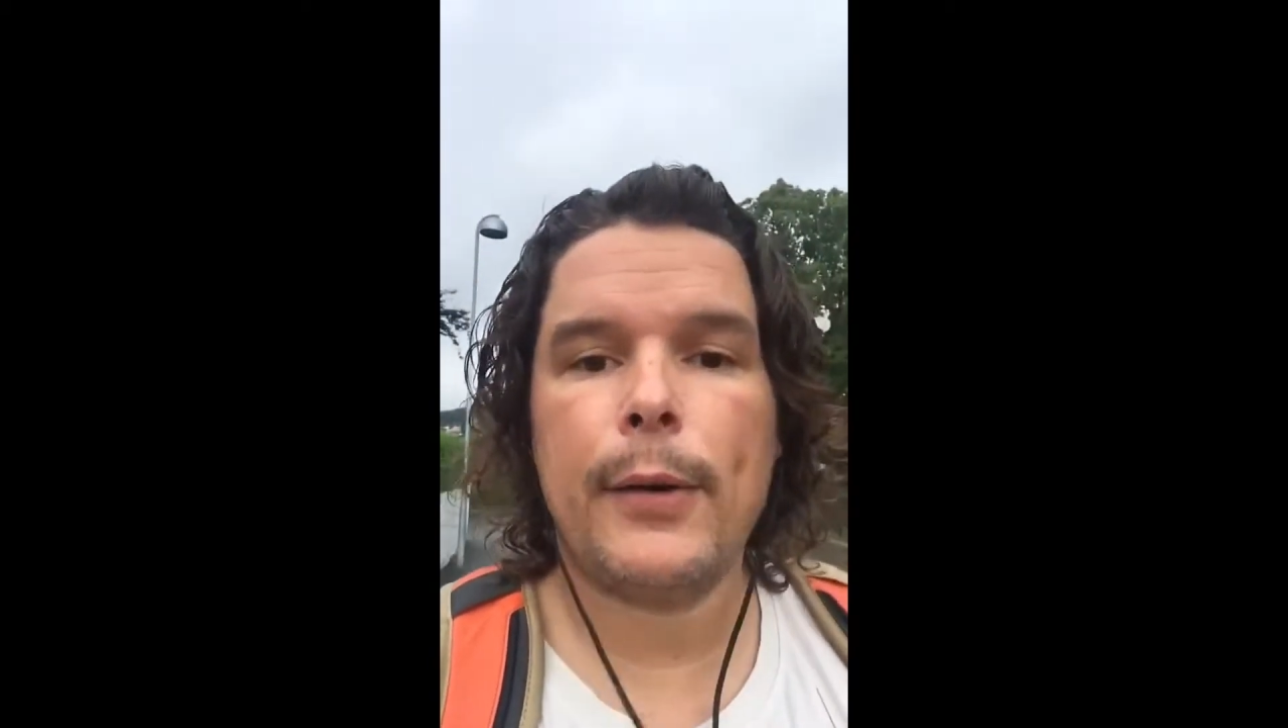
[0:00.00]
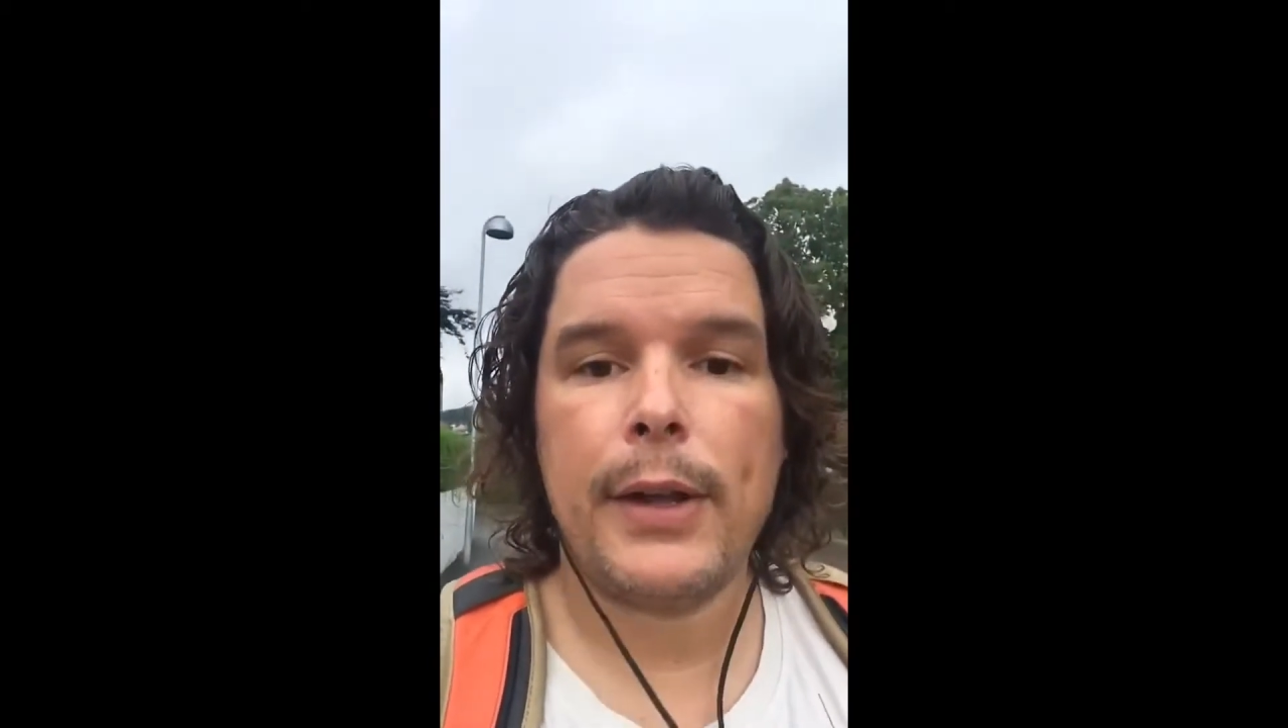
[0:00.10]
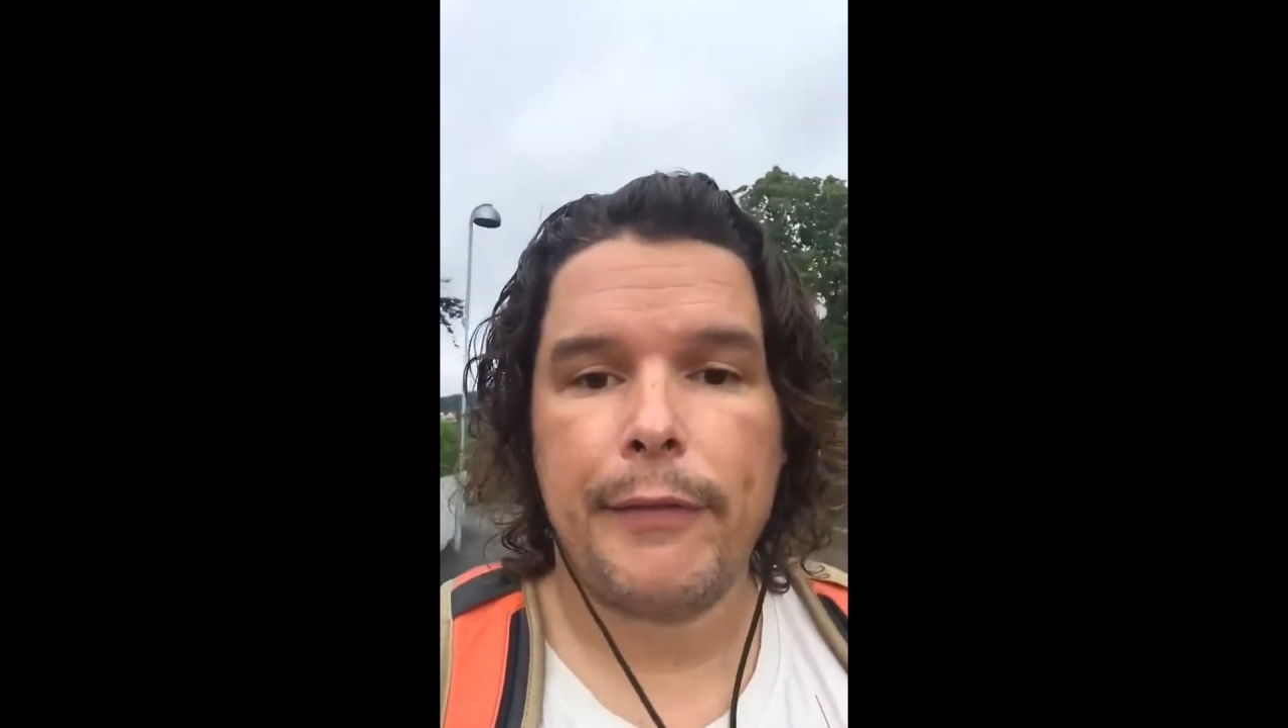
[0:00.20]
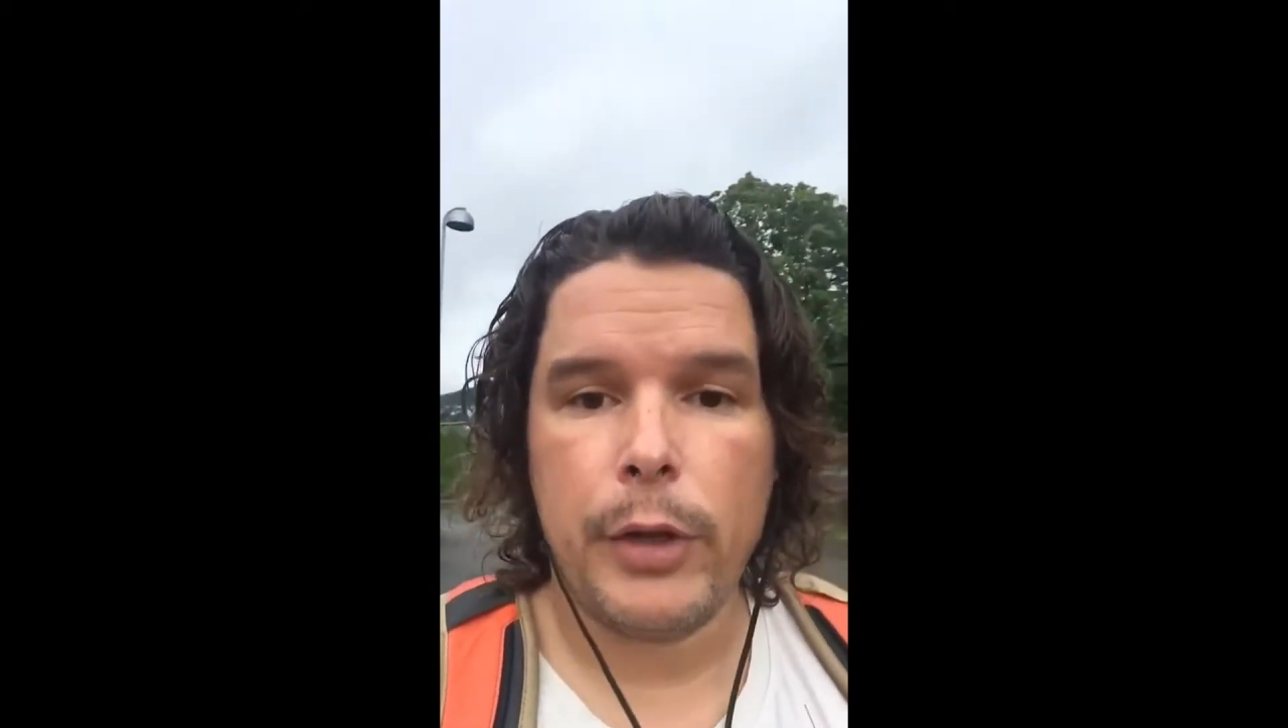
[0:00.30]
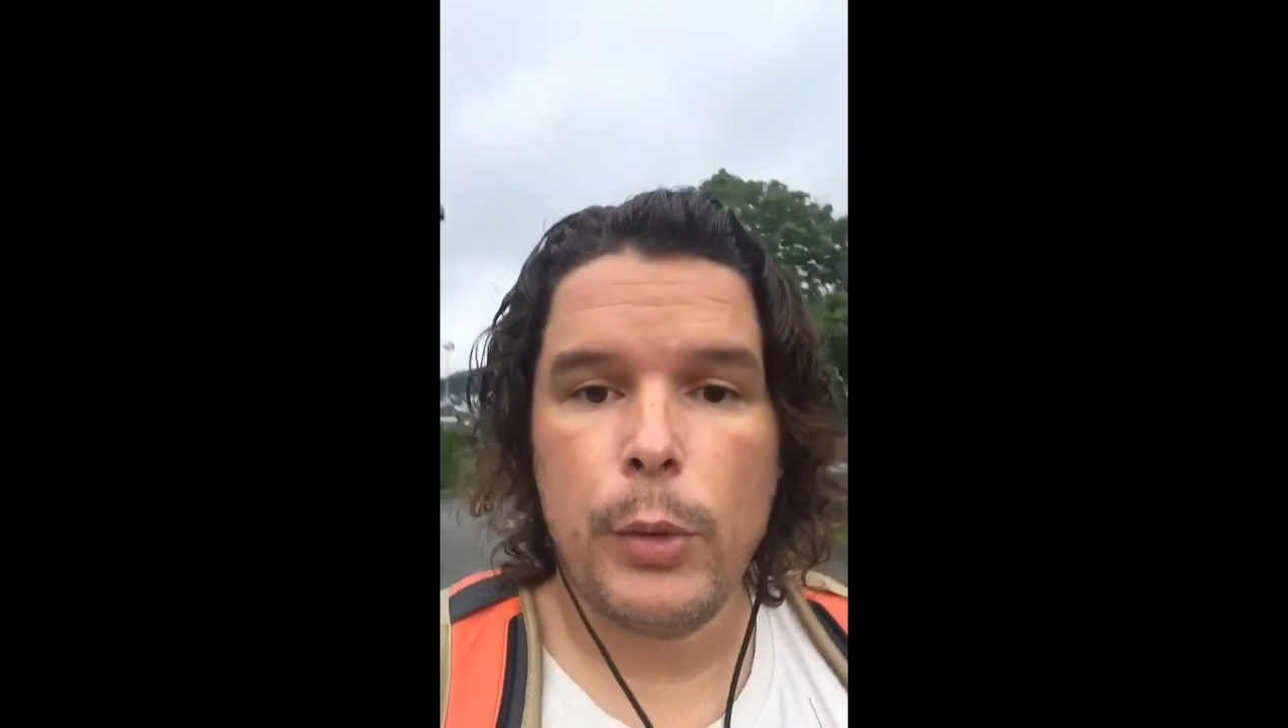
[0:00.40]

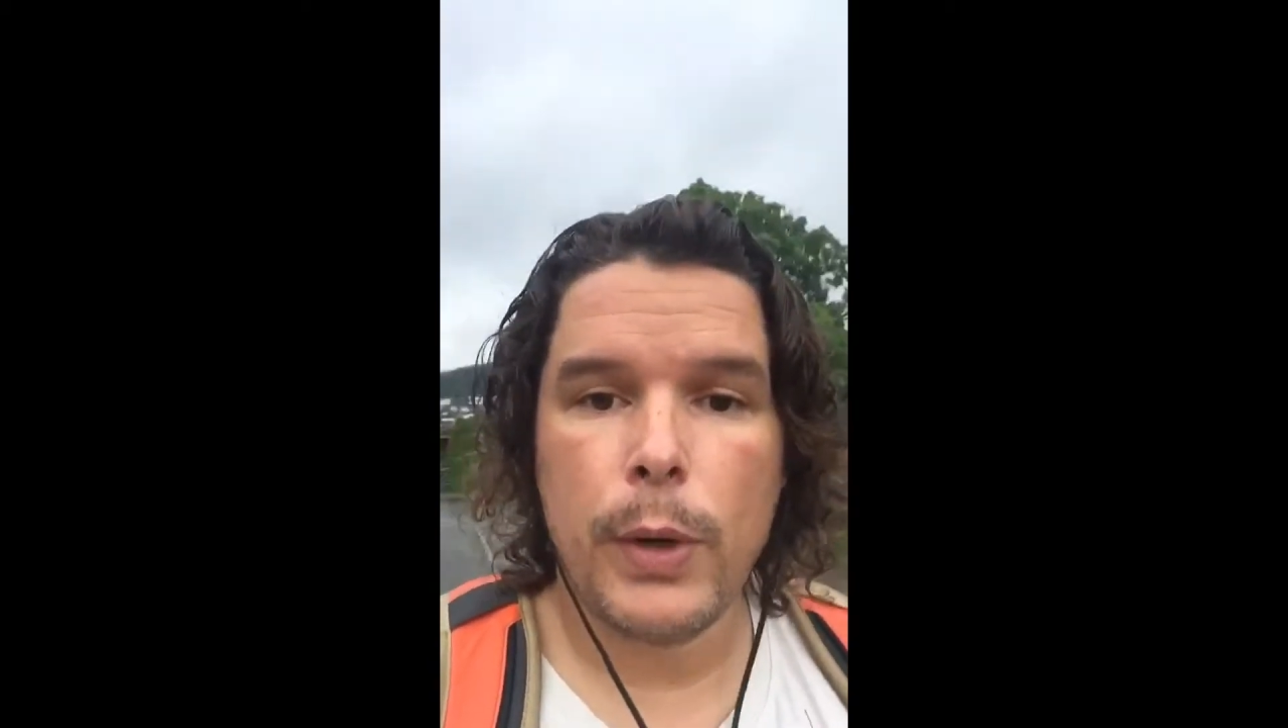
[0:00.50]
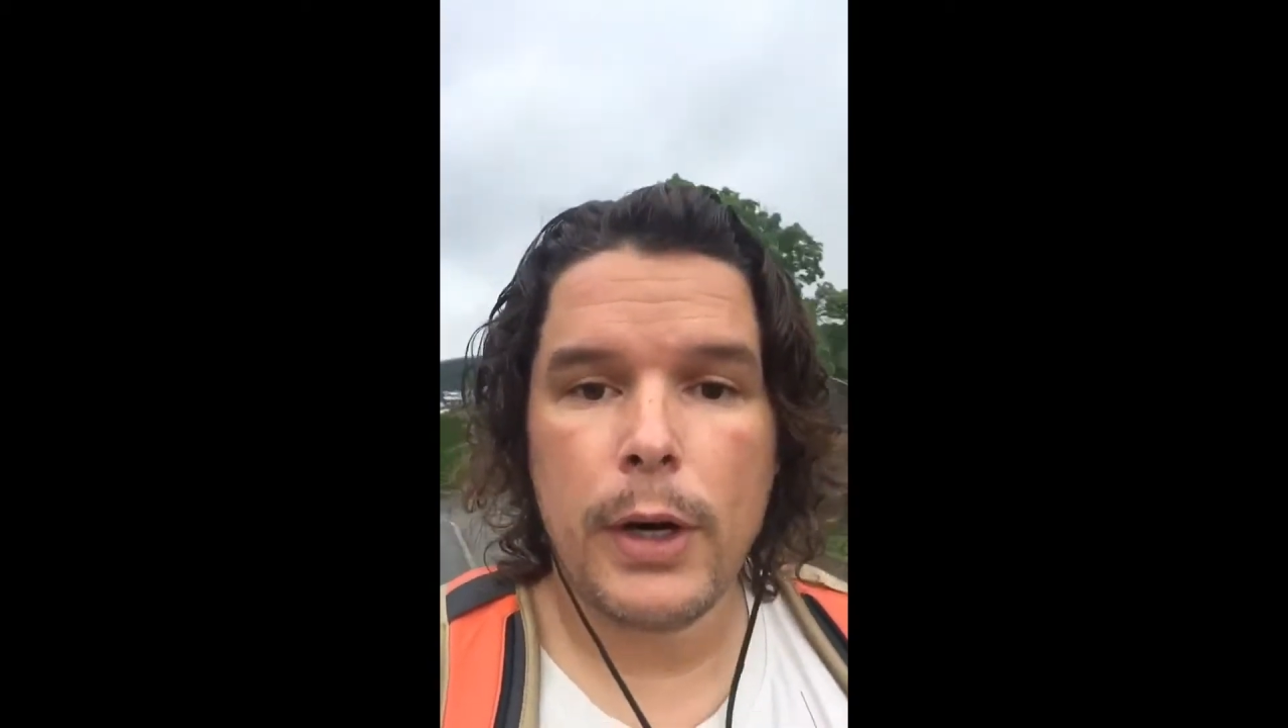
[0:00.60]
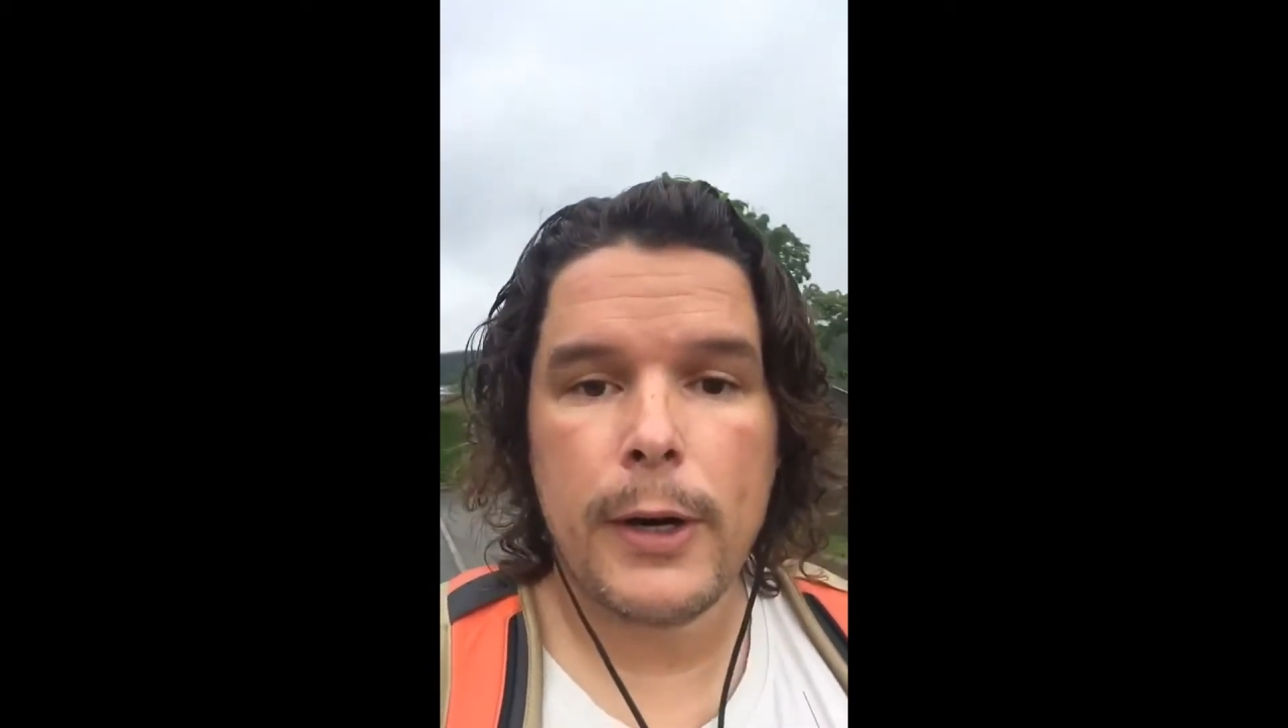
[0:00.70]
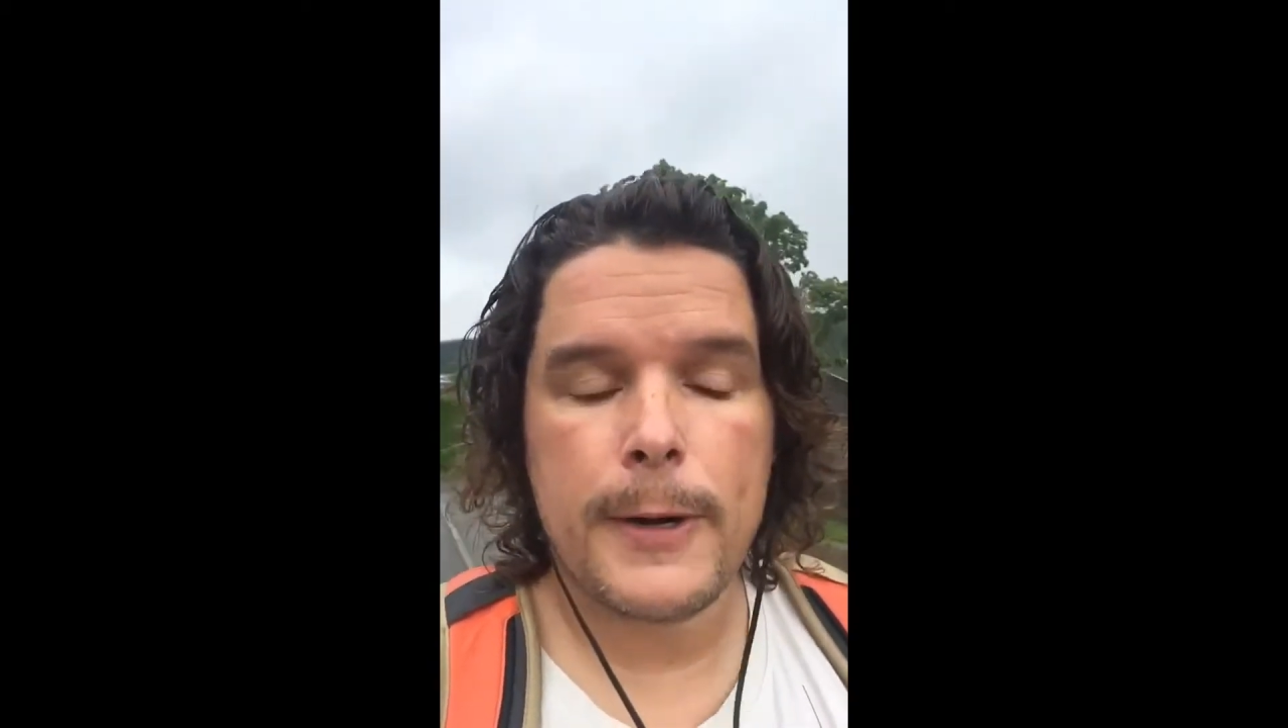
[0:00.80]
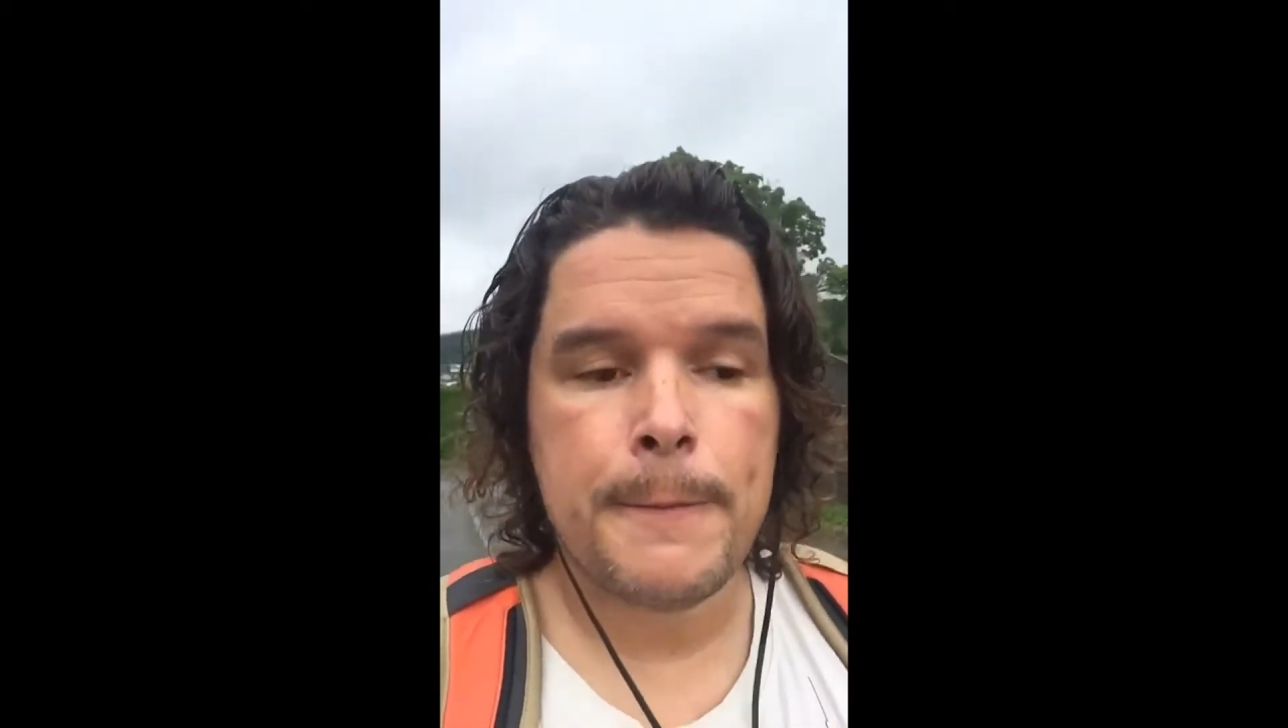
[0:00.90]
if you
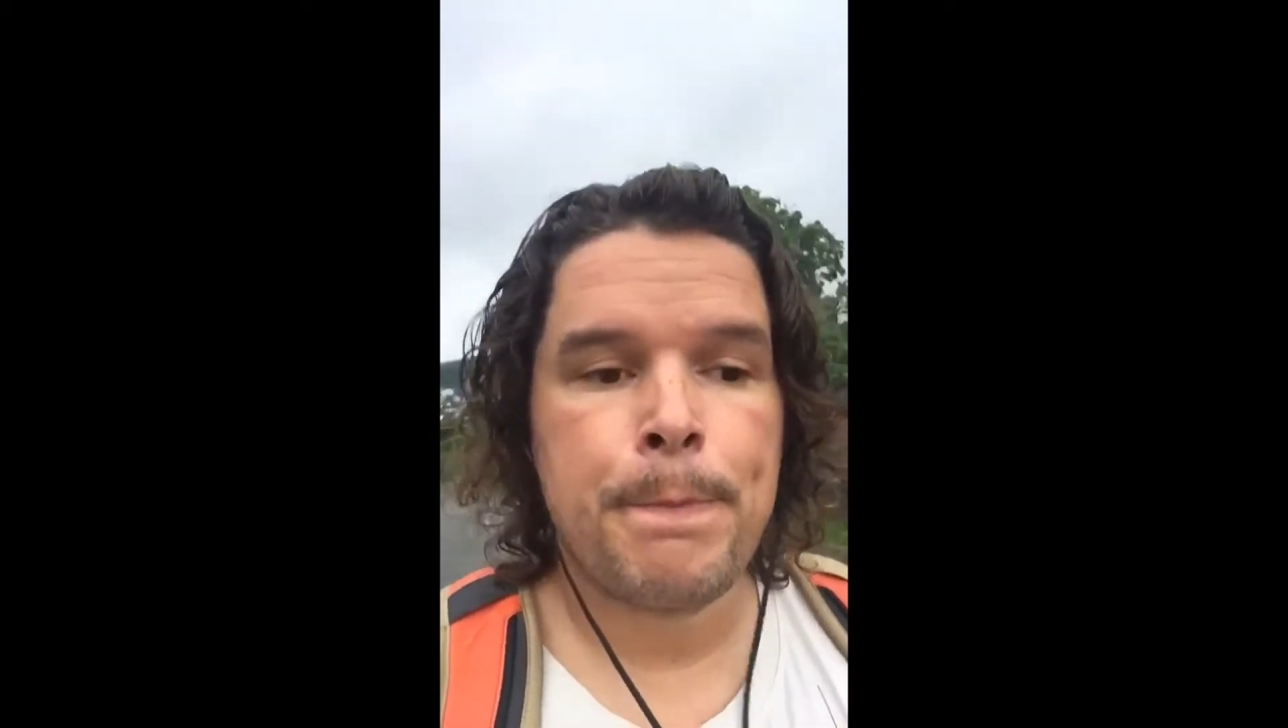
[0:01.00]
are